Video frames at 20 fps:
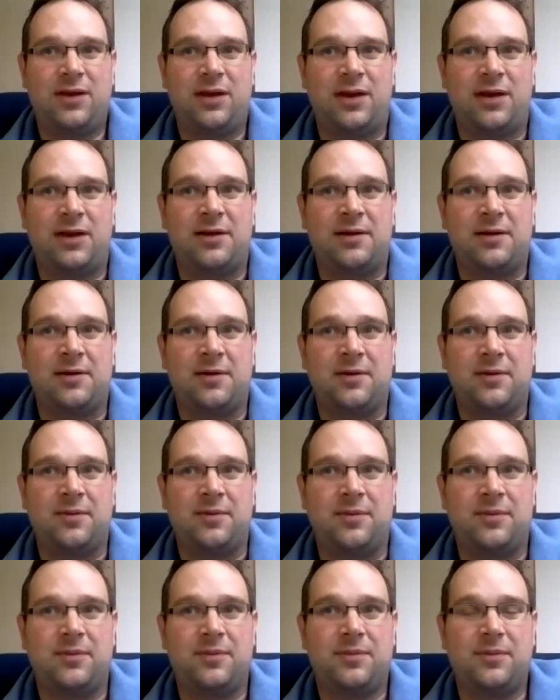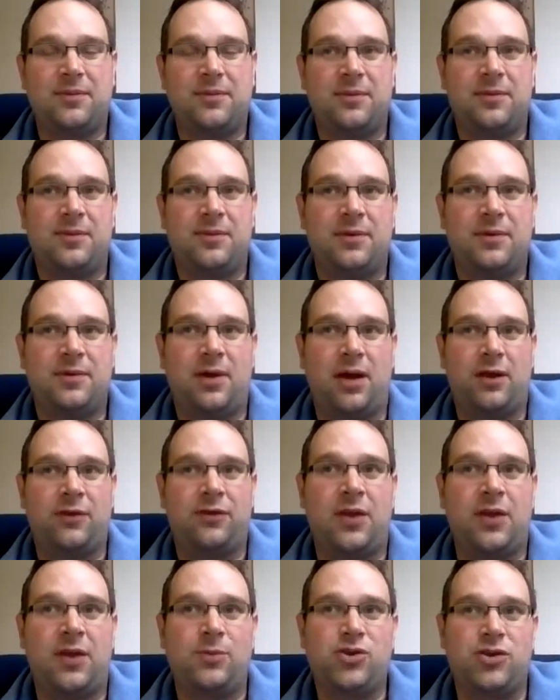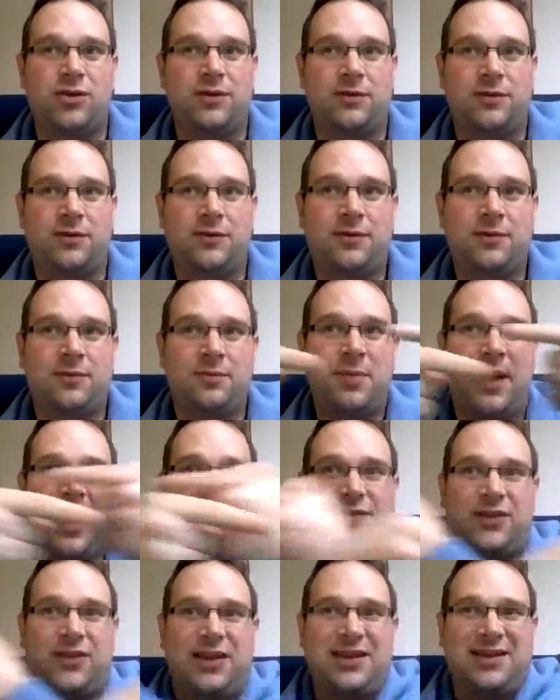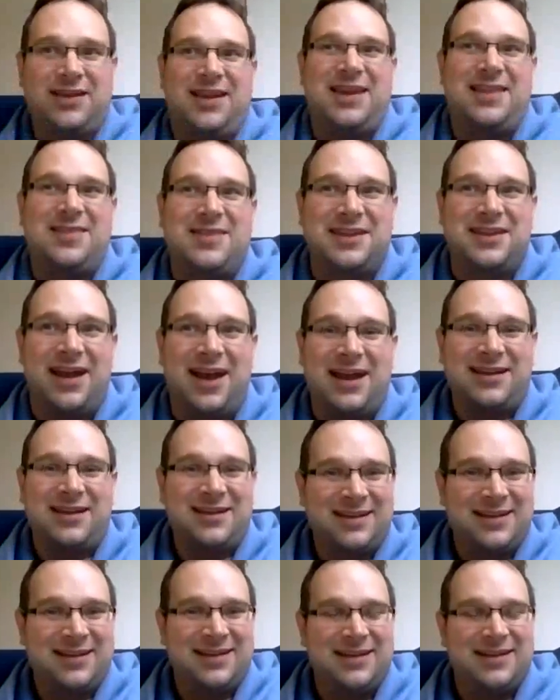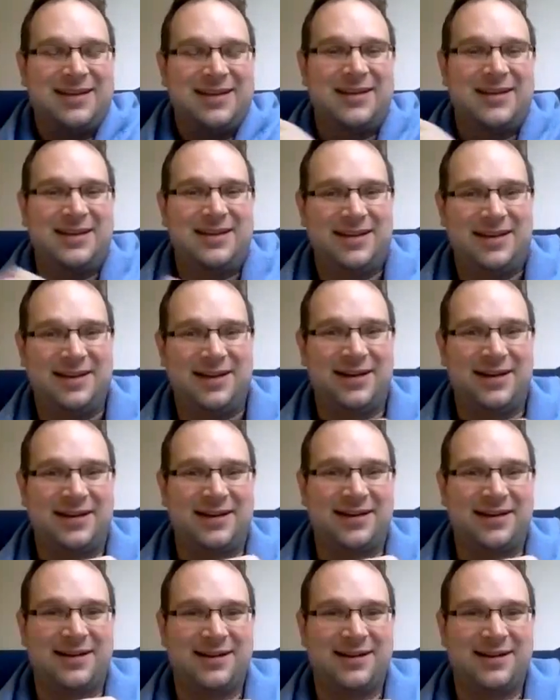uh, assumptions passing in the night, uh,